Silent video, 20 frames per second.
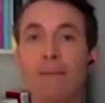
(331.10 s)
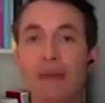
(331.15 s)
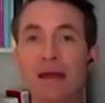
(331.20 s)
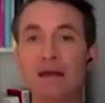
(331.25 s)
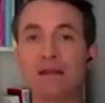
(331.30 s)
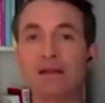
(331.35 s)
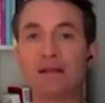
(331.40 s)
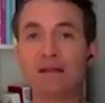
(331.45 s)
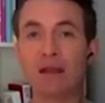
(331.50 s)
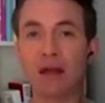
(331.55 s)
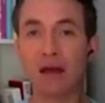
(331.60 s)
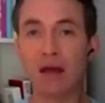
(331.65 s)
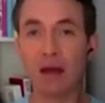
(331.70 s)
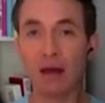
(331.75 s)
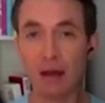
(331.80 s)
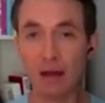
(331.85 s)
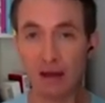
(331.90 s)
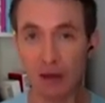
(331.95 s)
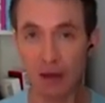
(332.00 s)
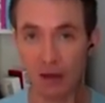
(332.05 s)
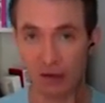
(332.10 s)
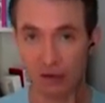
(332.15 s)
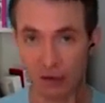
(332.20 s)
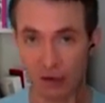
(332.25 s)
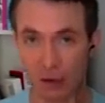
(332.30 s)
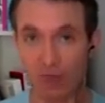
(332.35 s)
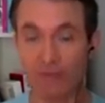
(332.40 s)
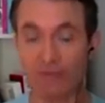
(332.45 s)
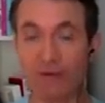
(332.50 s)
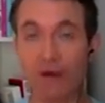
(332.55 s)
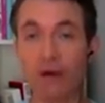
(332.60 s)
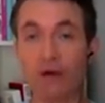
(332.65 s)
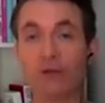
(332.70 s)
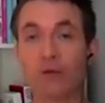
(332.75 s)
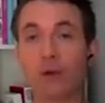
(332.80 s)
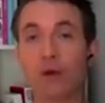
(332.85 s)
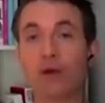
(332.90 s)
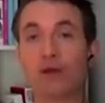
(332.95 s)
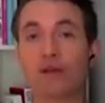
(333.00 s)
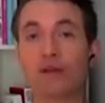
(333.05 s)
based, so far
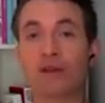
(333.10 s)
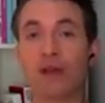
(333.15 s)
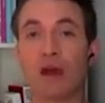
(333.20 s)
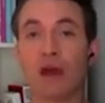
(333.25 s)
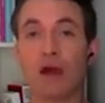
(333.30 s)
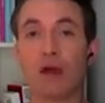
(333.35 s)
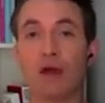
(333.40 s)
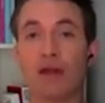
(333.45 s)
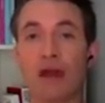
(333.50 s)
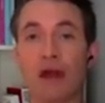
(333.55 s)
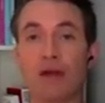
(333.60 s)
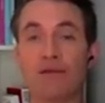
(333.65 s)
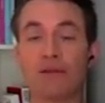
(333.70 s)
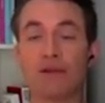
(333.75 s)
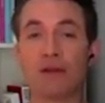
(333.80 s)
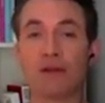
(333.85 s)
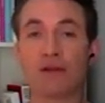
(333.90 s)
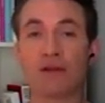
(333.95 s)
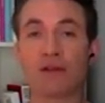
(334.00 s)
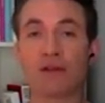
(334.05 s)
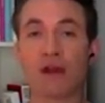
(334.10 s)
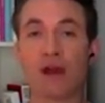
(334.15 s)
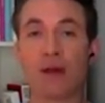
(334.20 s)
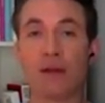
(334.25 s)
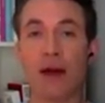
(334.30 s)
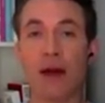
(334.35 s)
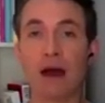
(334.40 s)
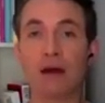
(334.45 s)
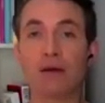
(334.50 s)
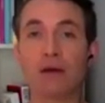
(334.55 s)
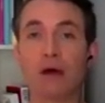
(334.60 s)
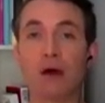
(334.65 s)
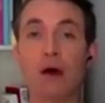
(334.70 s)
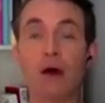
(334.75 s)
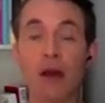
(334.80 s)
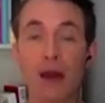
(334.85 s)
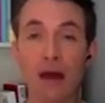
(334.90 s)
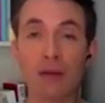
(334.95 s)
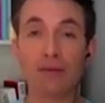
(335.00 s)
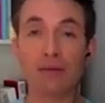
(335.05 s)
as we can see, on the evidence that's come out,
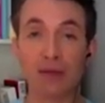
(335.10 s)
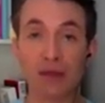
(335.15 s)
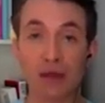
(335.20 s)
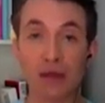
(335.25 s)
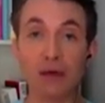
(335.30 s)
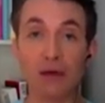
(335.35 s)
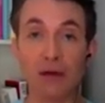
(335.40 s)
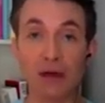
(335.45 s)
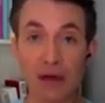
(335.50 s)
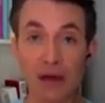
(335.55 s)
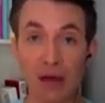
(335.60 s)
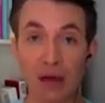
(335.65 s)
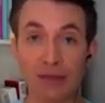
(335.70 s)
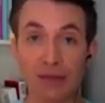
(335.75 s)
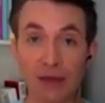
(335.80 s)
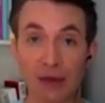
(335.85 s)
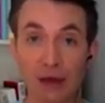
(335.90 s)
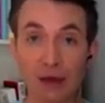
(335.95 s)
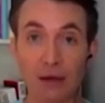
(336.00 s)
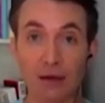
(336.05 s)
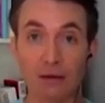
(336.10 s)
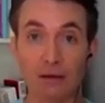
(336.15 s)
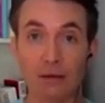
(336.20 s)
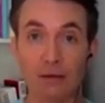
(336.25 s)
on absolutely nothing.